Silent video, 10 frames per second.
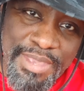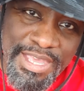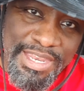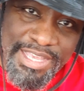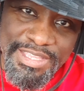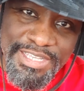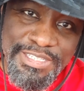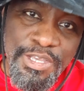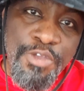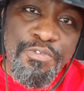being like
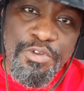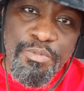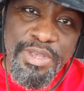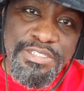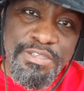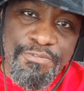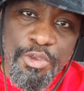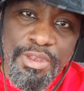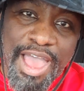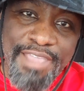this for the rest of
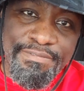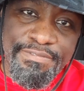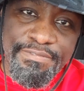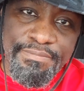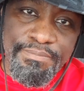your life.